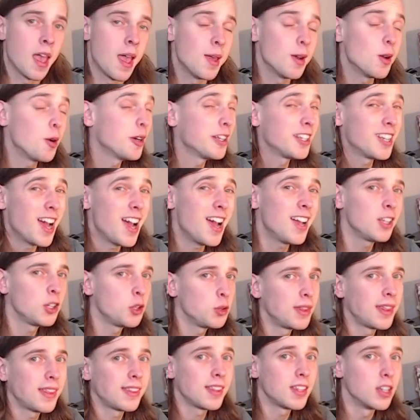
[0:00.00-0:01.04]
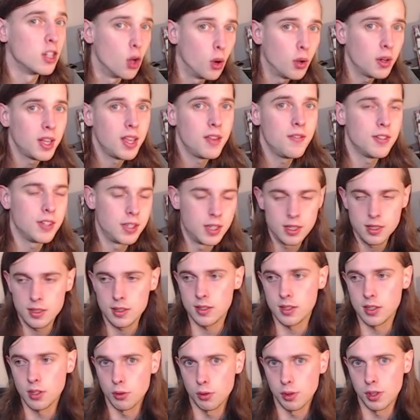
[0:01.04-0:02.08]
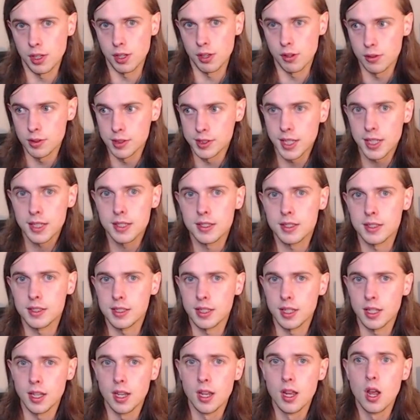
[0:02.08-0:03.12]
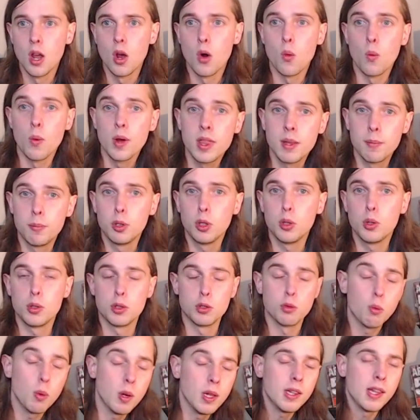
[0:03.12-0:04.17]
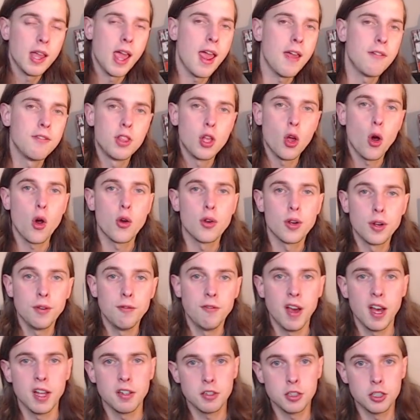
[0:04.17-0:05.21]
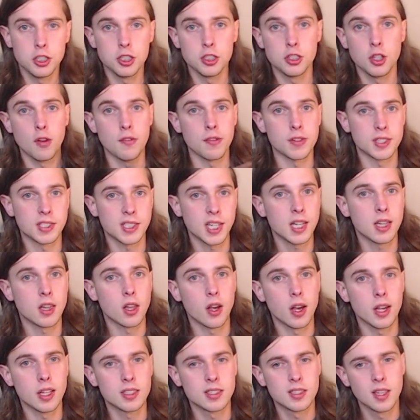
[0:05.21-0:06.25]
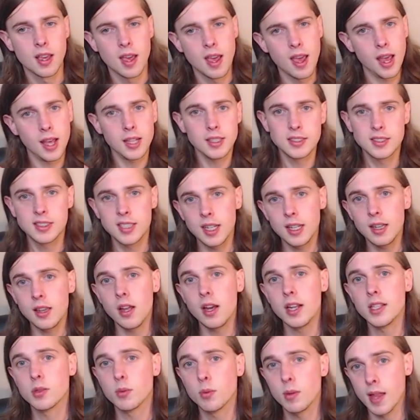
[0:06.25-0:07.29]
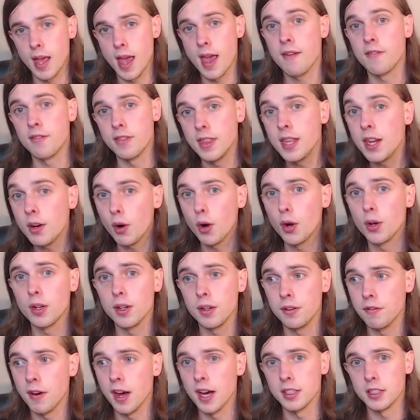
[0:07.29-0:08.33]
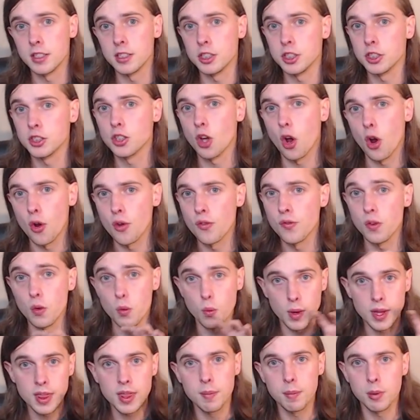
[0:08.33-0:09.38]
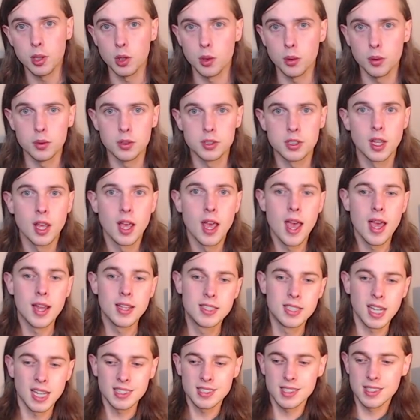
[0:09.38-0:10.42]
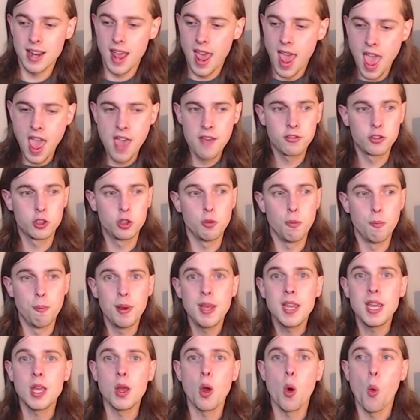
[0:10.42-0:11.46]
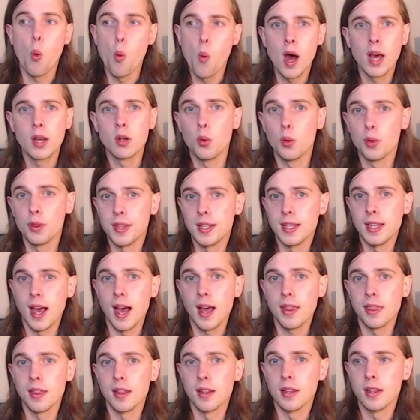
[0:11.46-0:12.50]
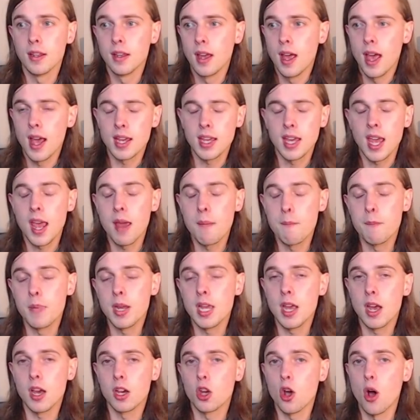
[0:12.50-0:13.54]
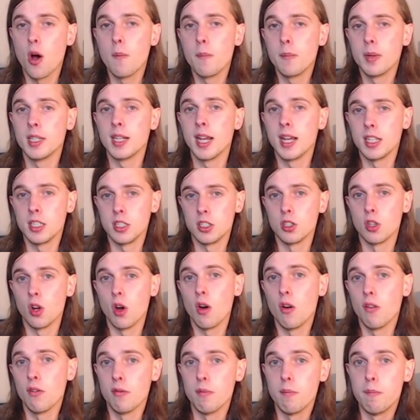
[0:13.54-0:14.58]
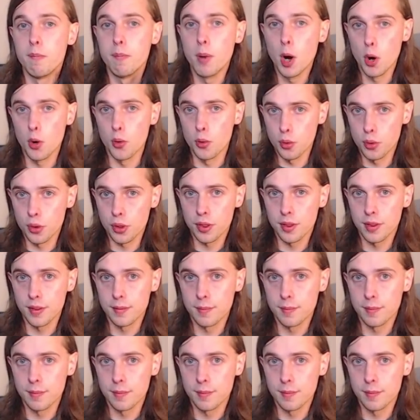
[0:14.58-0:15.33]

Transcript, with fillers: And I would argue that they're not even necessarily a redundancy. Weather balloons will have their own advantages over satellites, and satellites will have their own advantages over weather balloons. It doesn't have to be one or the other, it can be a combination of both.